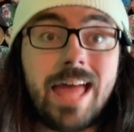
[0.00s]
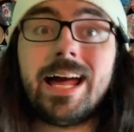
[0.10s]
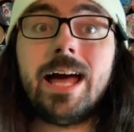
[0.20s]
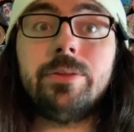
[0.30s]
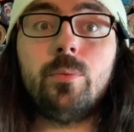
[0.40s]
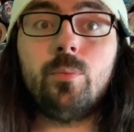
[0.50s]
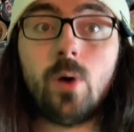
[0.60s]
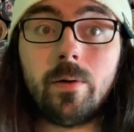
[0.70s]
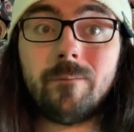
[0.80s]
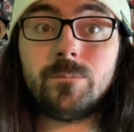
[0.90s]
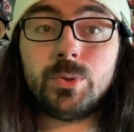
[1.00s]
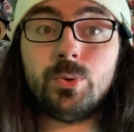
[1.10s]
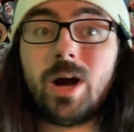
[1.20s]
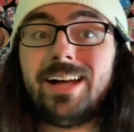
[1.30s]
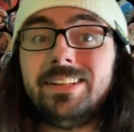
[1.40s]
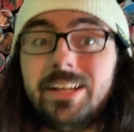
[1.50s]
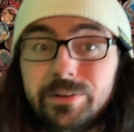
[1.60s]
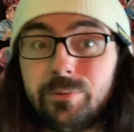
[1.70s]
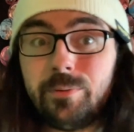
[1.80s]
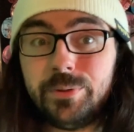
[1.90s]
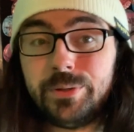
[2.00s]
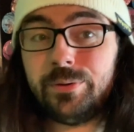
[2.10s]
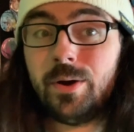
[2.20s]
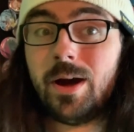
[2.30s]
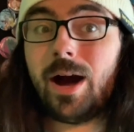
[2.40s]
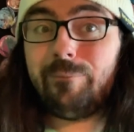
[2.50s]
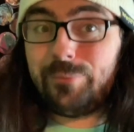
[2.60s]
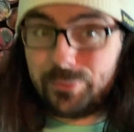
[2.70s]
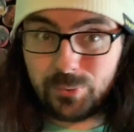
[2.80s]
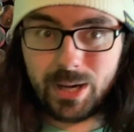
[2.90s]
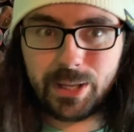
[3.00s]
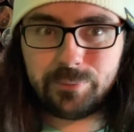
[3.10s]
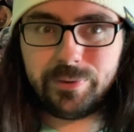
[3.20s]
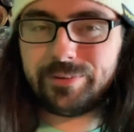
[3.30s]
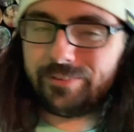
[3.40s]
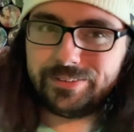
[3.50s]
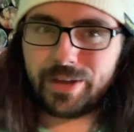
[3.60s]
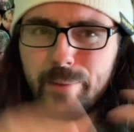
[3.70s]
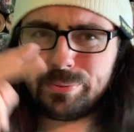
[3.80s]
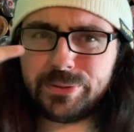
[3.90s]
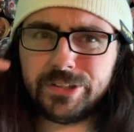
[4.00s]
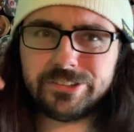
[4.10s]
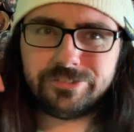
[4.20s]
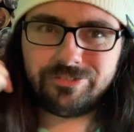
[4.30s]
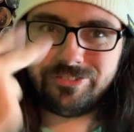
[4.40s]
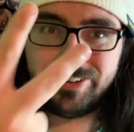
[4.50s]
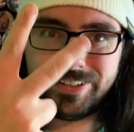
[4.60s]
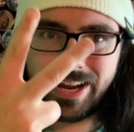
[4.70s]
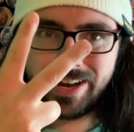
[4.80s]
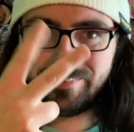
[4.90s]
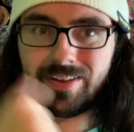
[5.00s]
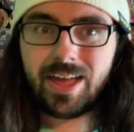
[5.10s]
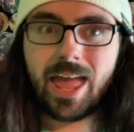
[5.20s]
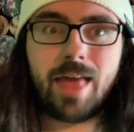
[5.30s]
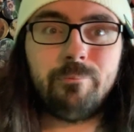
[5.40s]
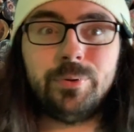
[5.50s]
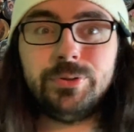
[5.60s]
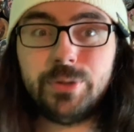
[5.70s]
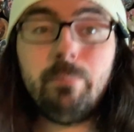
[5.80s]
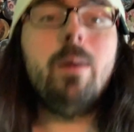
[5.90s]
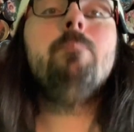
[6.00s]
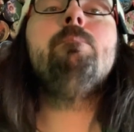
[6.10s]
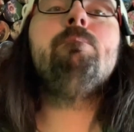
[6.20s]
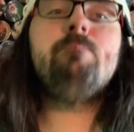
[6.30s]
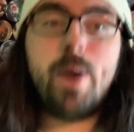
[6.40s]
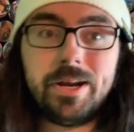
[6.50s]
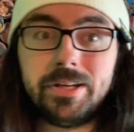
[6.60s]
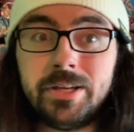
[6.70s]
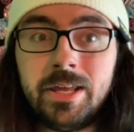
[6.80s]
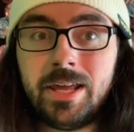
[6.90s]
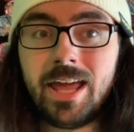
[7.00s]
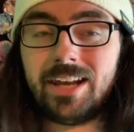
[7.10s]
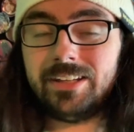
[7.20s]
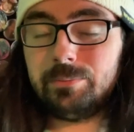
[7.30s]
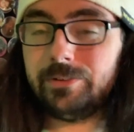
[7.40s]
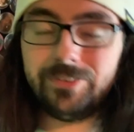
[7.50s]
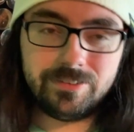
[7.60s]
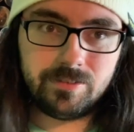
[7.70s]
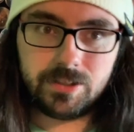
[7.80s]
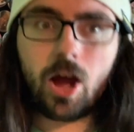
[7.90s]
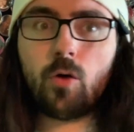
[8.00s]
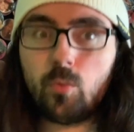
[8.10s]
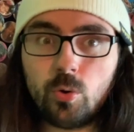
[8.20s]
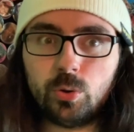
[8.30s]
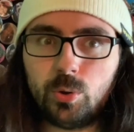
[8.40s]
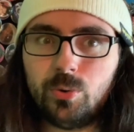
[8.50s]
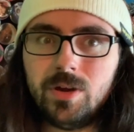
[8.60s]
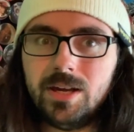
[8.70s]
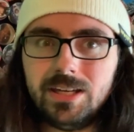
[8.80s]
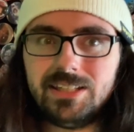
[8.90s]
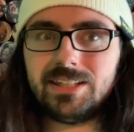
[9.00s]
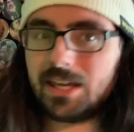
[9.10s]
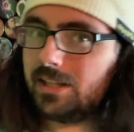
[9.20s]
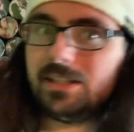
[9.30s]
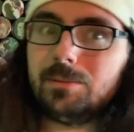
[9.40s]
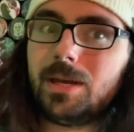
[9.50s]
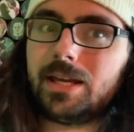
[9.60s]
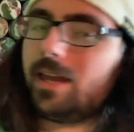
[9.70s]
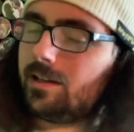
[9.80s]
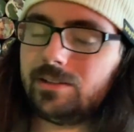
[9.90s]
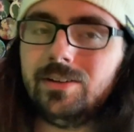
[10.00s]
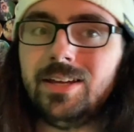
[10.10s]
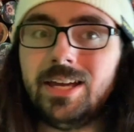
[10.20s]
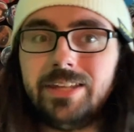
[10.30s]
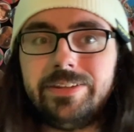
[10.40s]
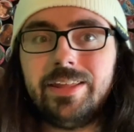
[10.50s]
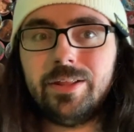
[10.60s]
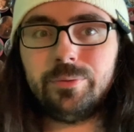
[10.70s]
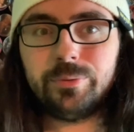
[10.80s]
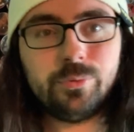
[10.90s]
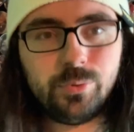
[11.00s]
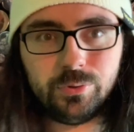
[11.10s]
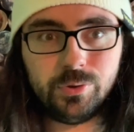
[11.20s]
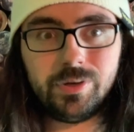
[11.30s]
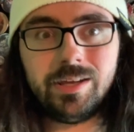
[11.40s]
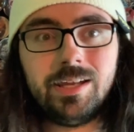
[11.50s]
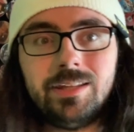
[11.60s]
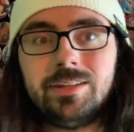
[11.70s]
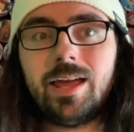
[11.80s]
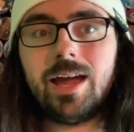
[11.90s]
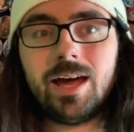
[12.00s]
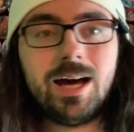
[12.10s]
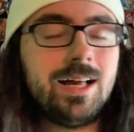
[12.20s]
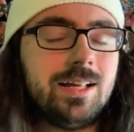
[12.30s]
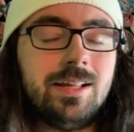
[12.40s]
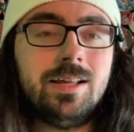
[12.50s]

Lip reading: Hey guys, welcome to another review of Twilight Wing Fun's episode 3 now, and we're doing Buddy, and this episode features Awulu. He's technically the main character. Awulu is a